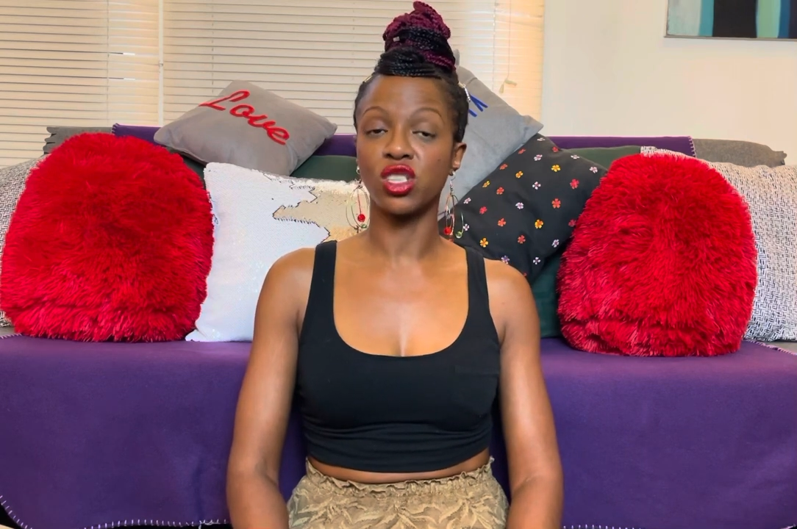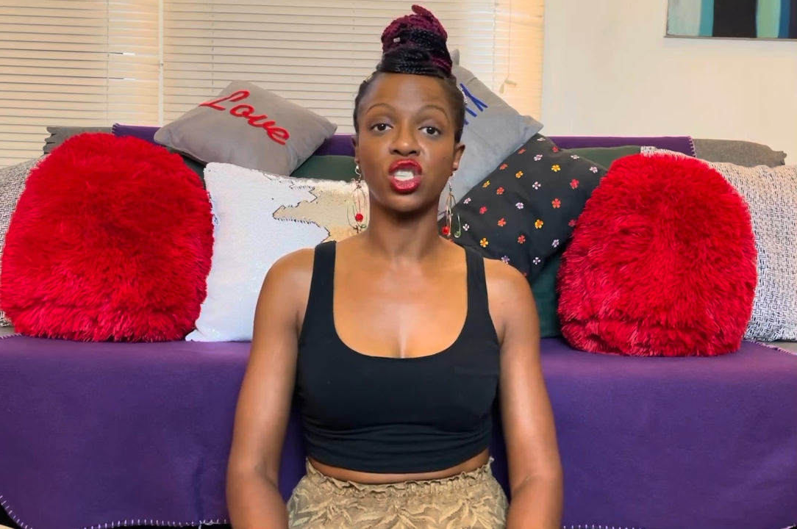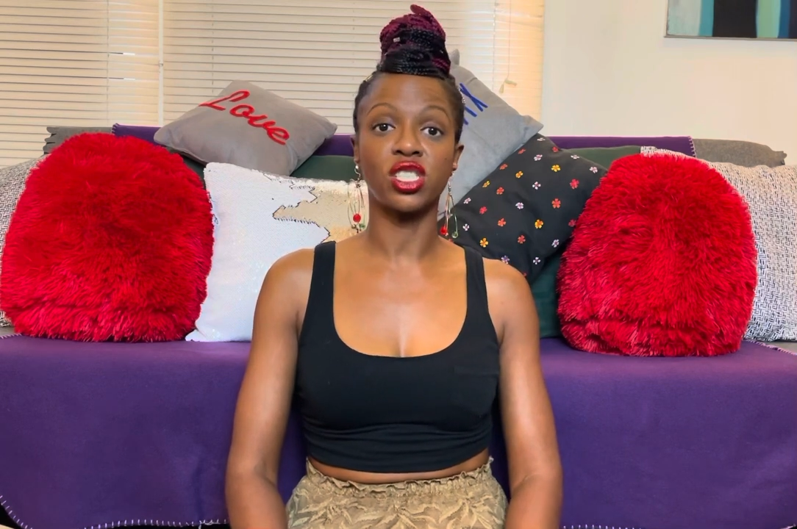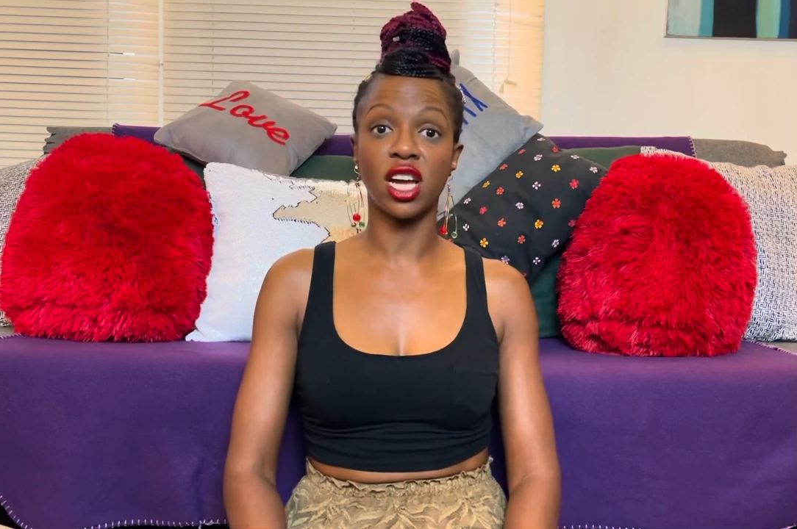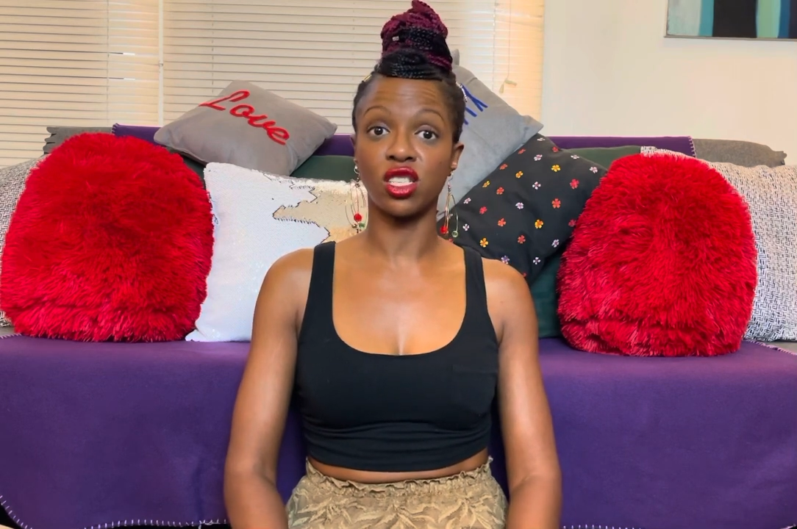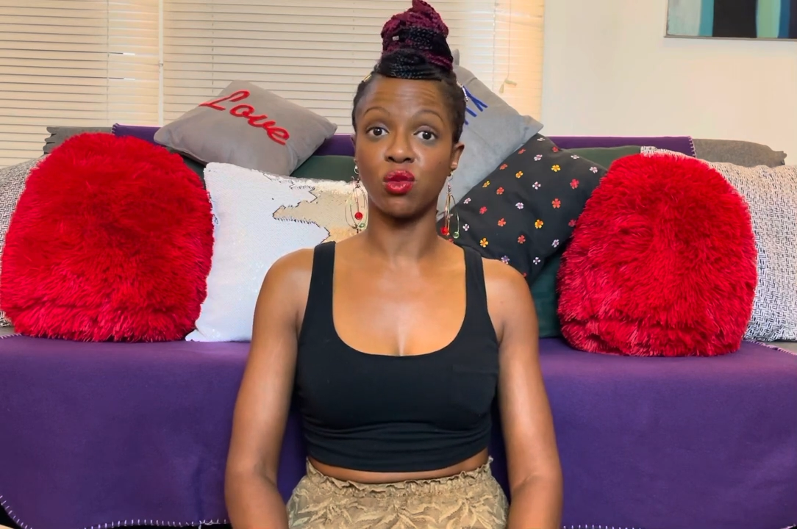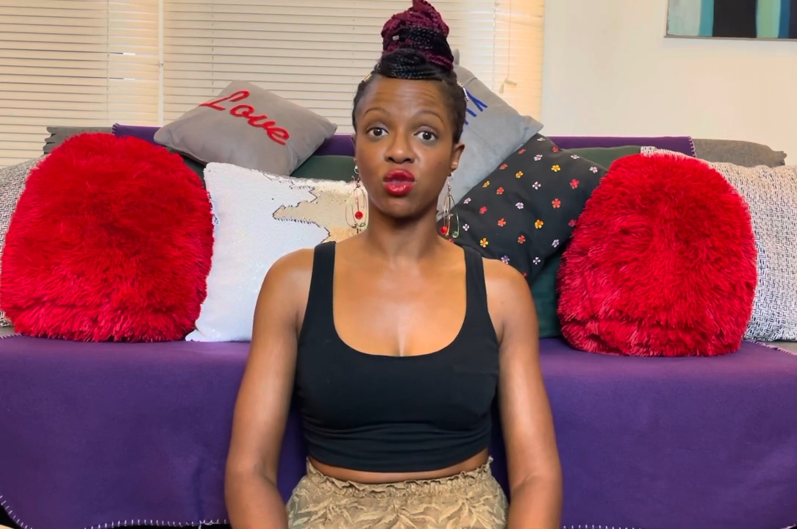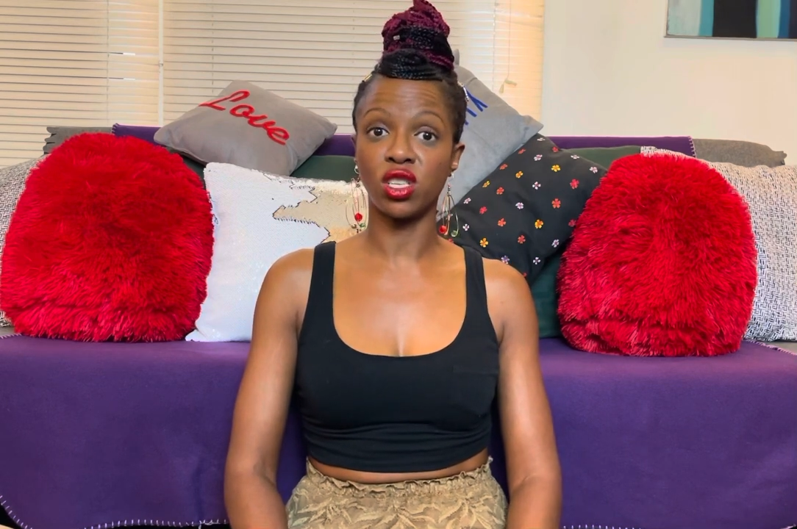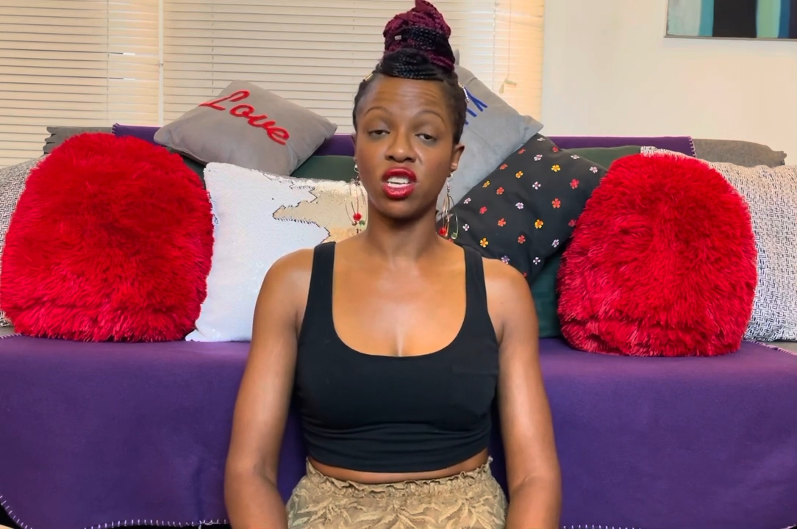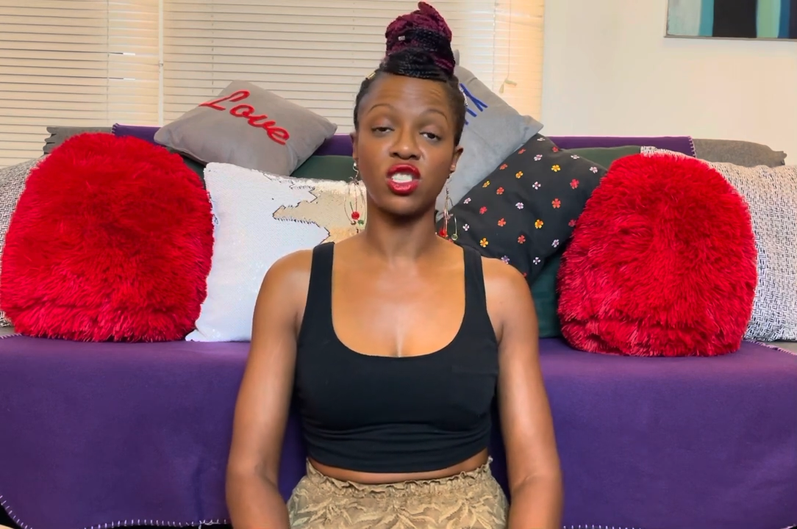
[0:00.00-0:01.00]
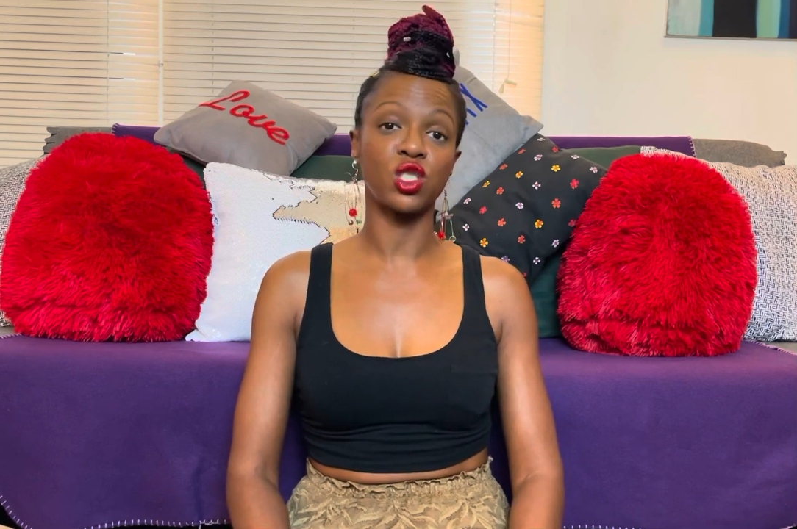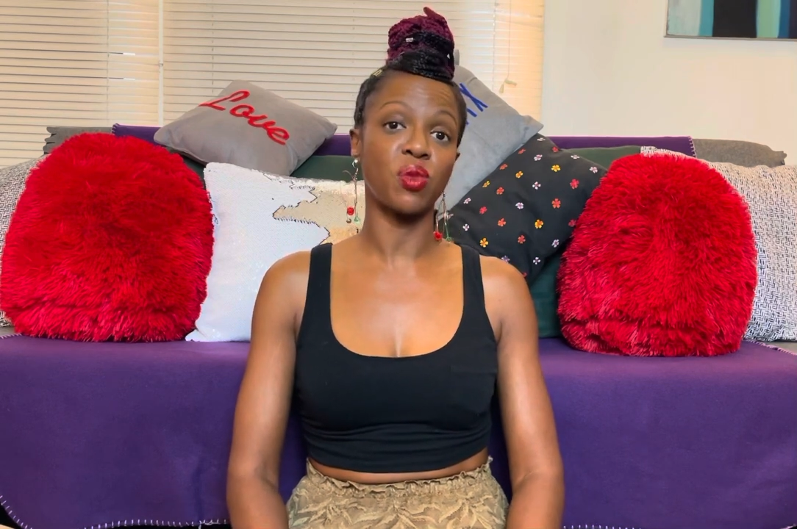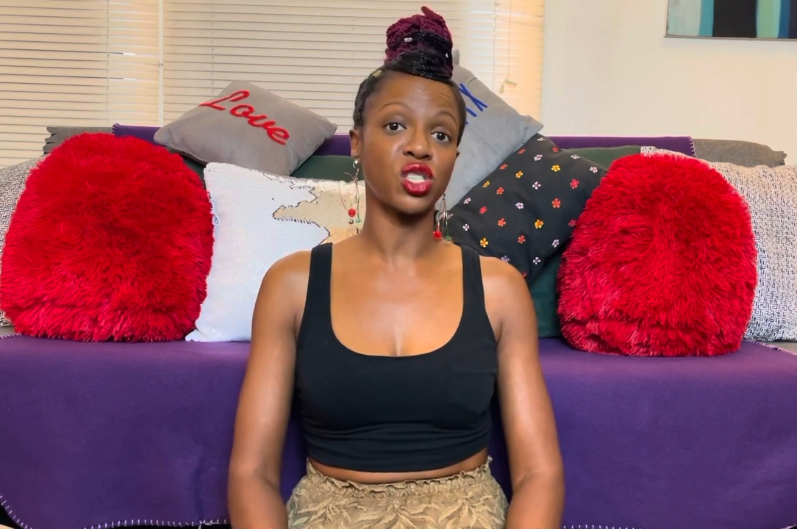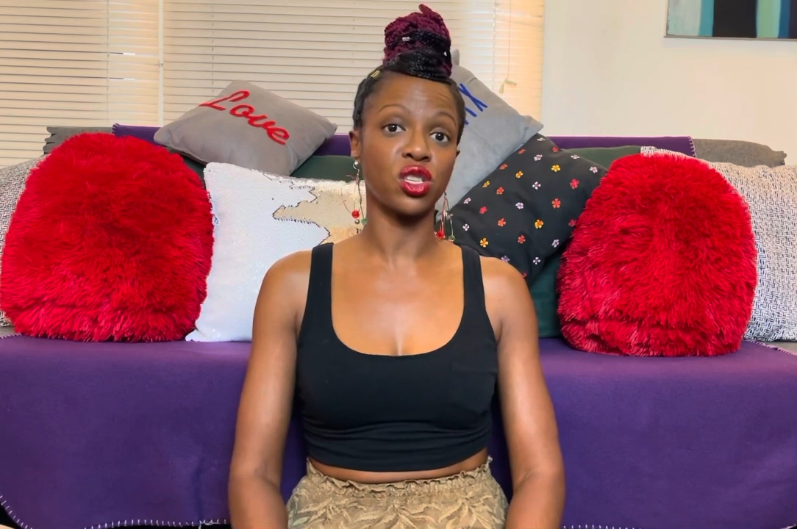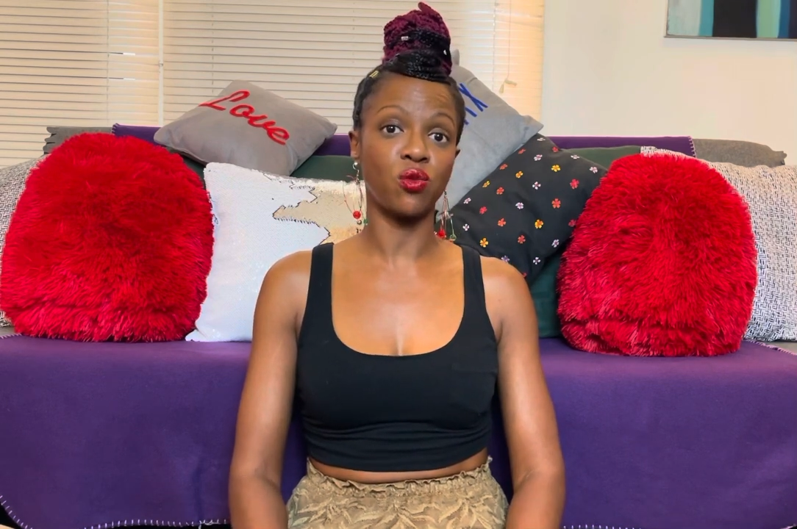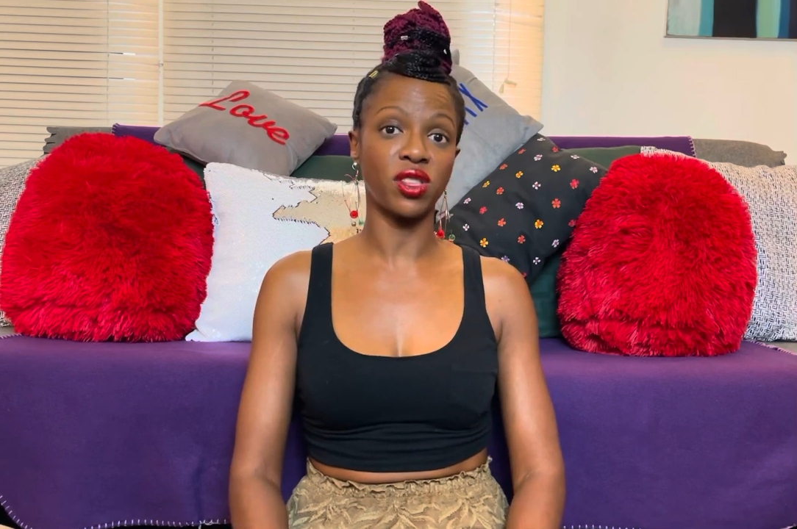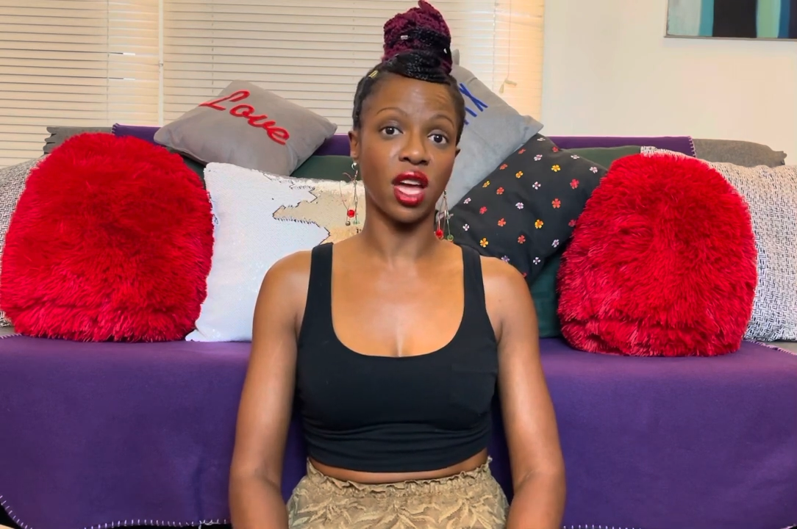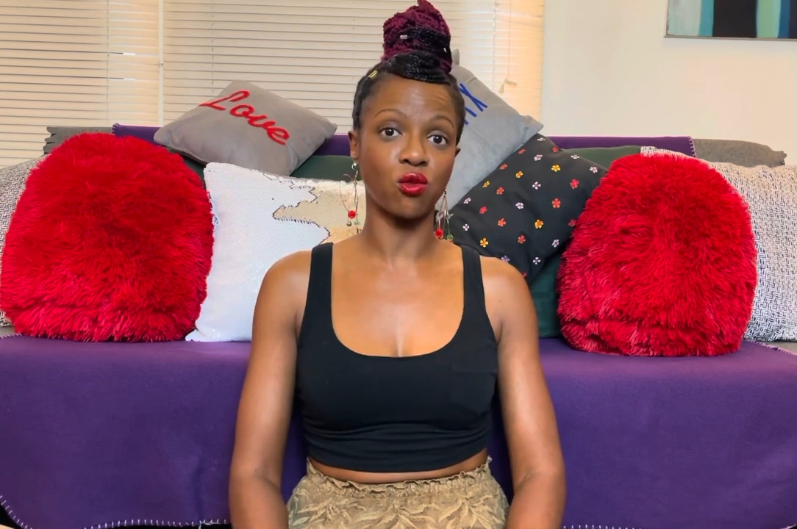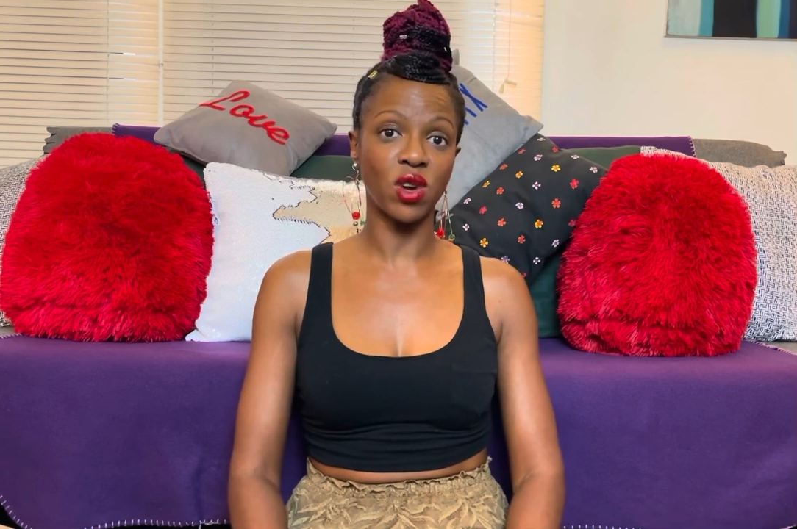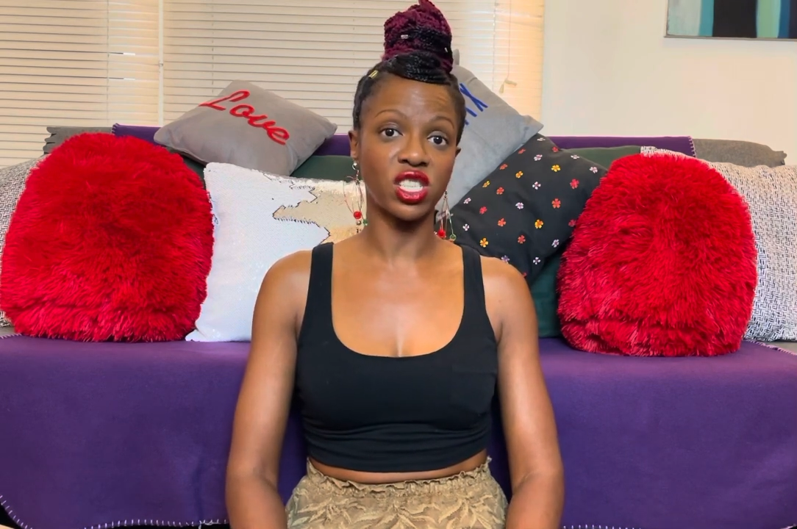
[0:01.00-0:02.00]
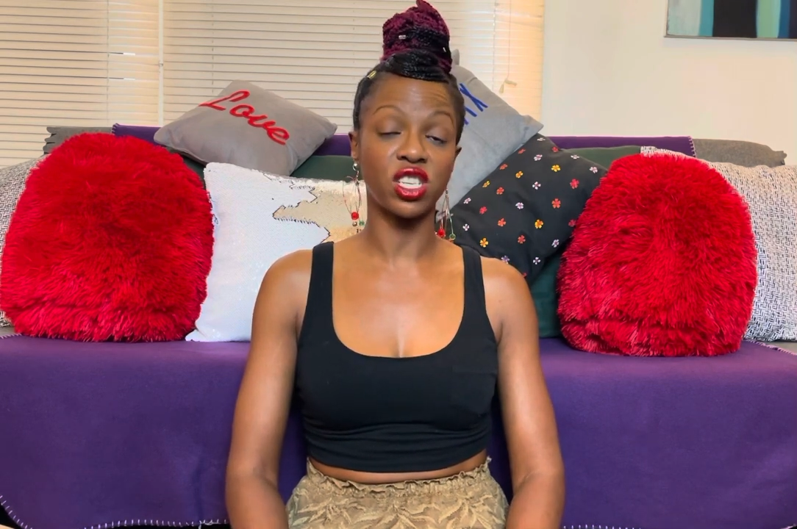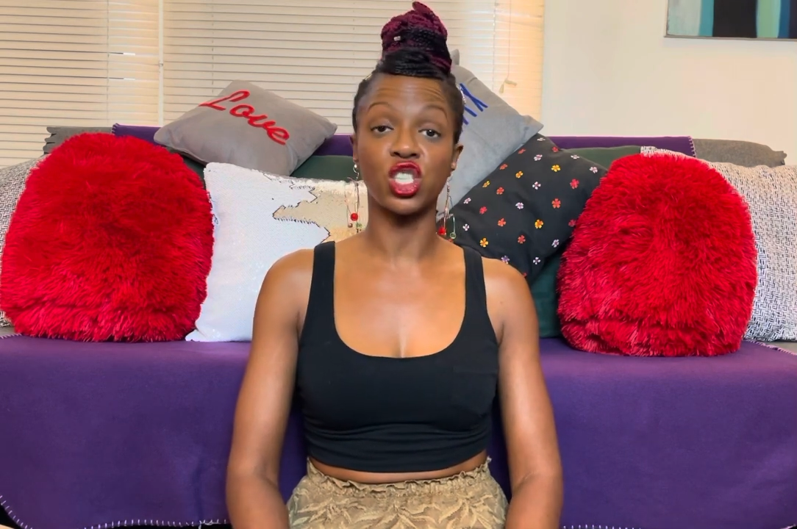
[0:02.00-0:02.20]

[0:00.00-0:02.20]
She's got some new skills, especially with that wrestling.